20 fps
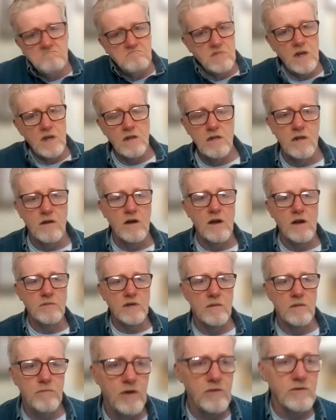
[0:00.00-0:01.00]
Then, you know, I'm
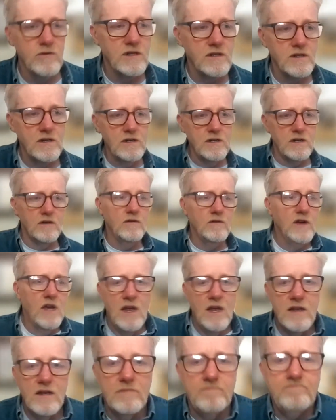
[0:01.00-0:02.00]
going to post, you know,
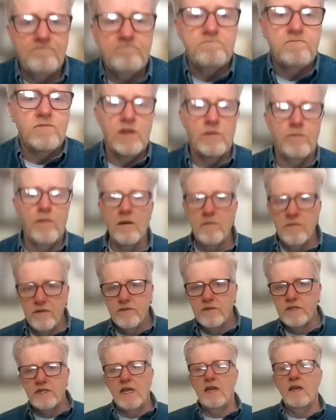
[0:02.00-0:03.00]
the meme
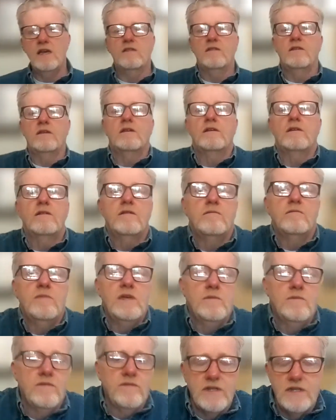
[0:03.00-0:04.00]
of the day, the
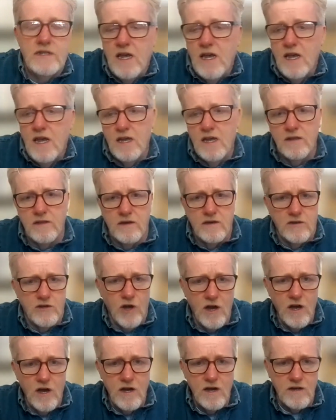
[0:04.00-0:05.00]
meme of the day, the
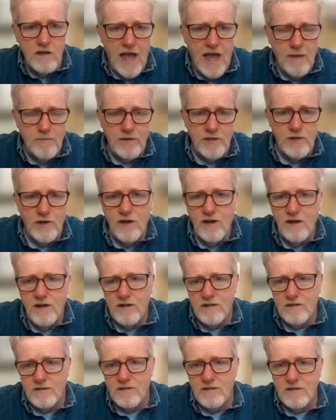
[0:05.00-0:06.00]
dog, happy
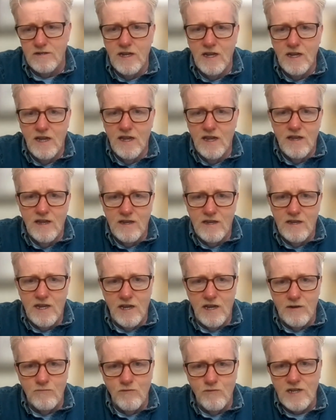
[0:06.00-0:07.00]
dog, the
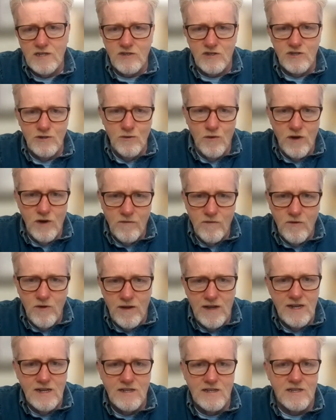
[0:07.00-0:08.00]
kitten rescue, whatever
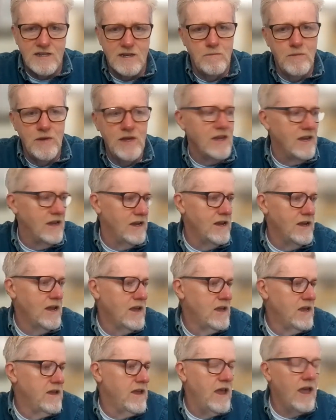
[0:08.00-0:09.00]
it needs to be,
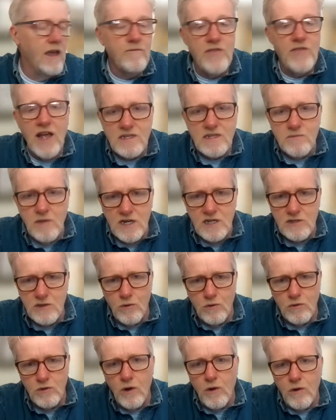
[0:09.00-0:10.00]
if that's my
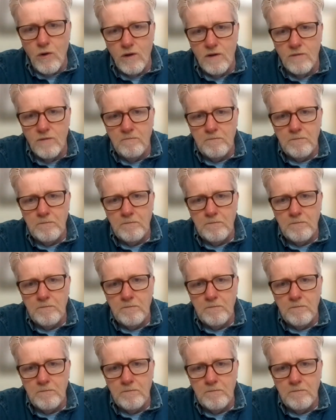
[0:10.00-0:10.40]
sole goal.